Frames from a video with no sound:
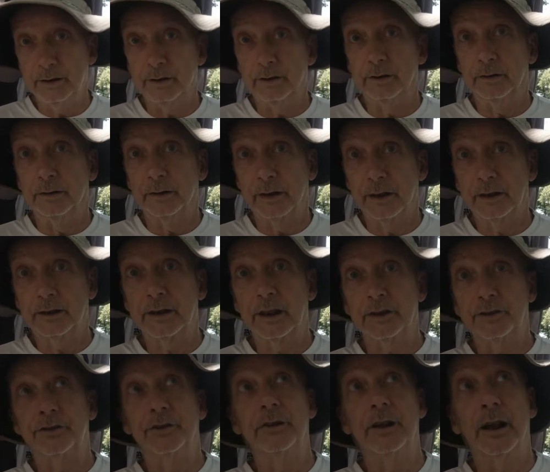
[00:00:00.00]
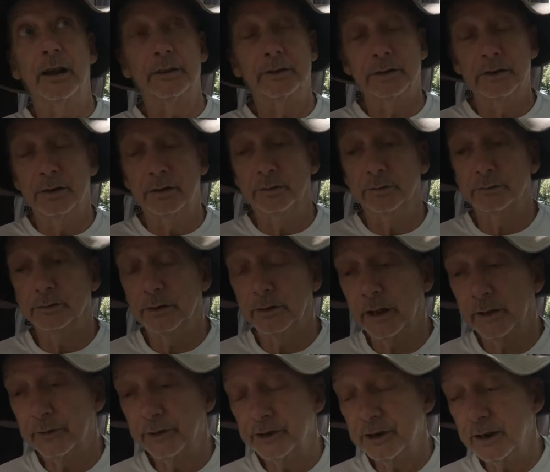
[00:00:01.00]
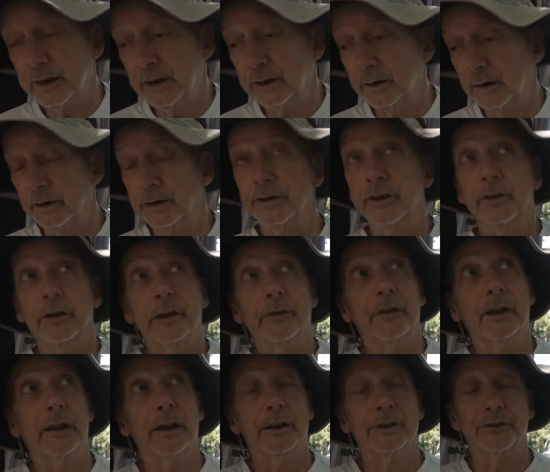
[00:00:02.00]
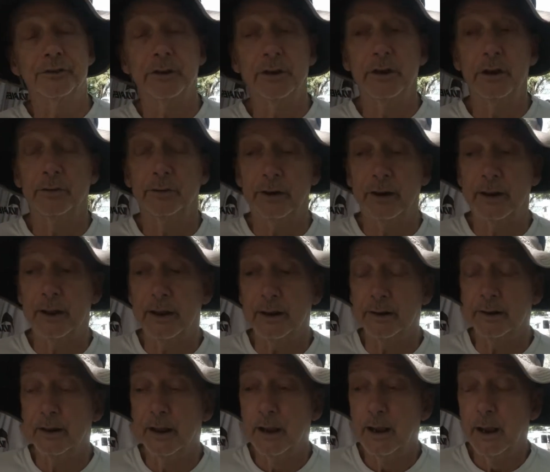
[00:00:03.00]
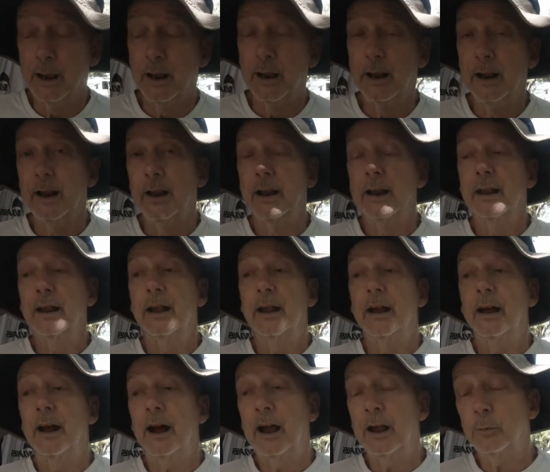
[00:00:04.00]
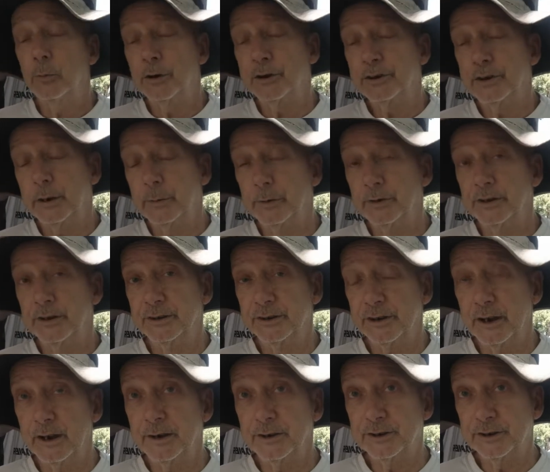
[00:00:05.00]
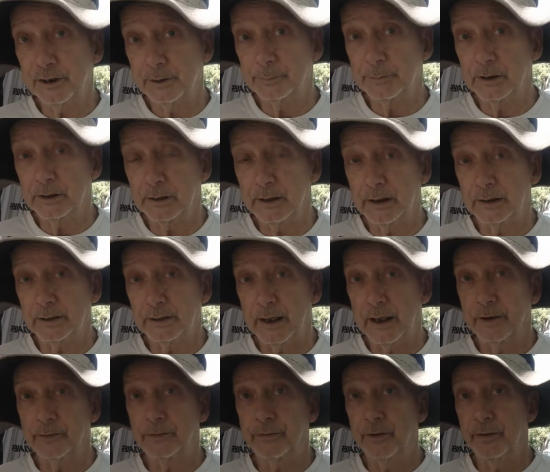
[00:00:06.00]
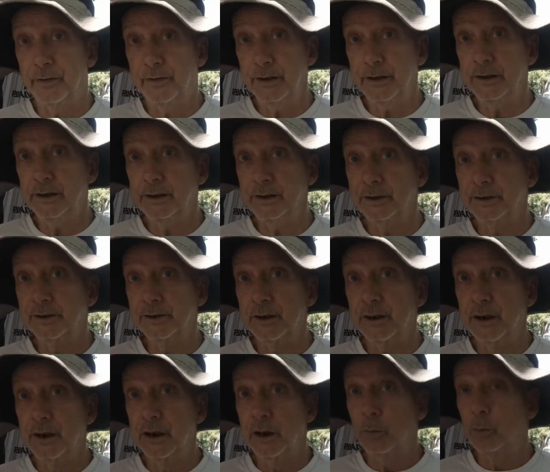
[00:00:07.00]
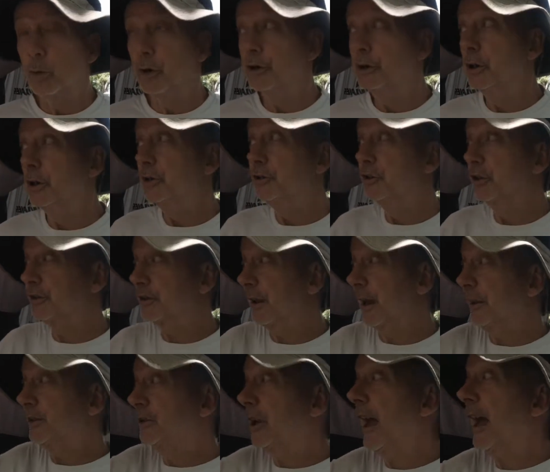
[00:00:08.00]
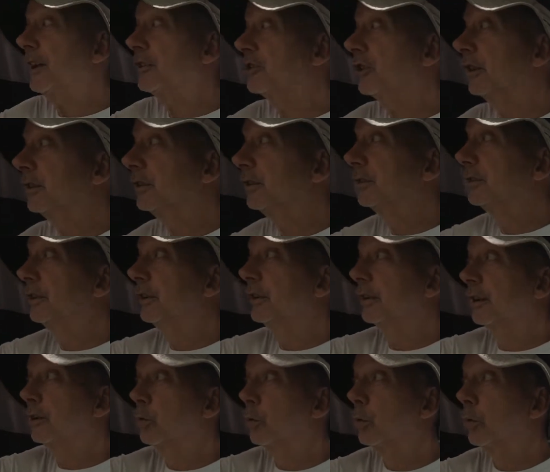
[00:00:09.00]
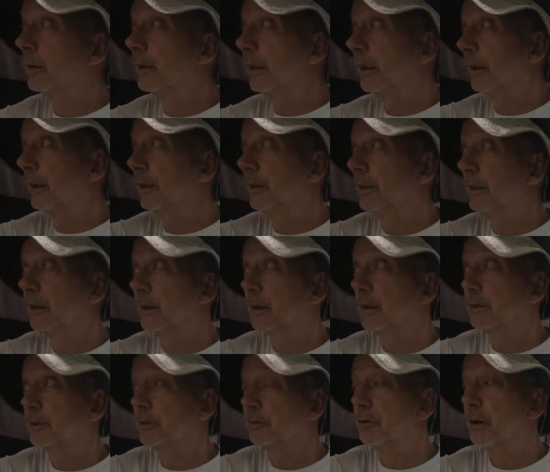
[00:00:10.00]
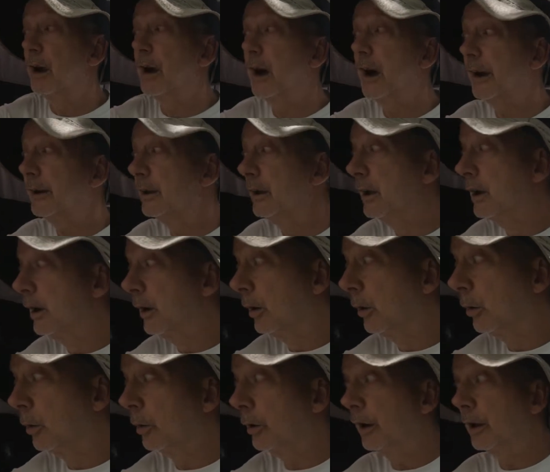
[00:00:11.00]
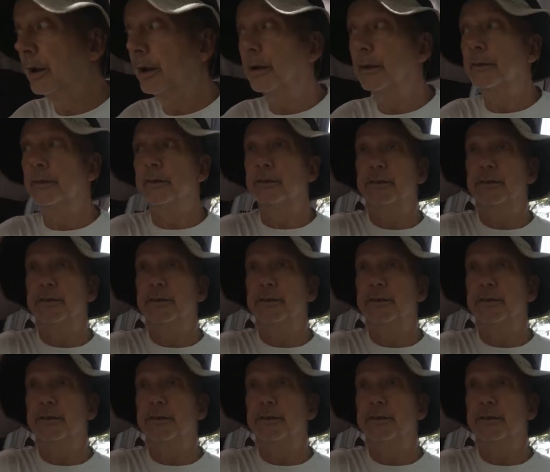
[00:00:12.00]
In case you don't have a tent, or you don't have a tree overhead. I wish they would design something like that for these, where you could just attach it to the cord, the rod, or a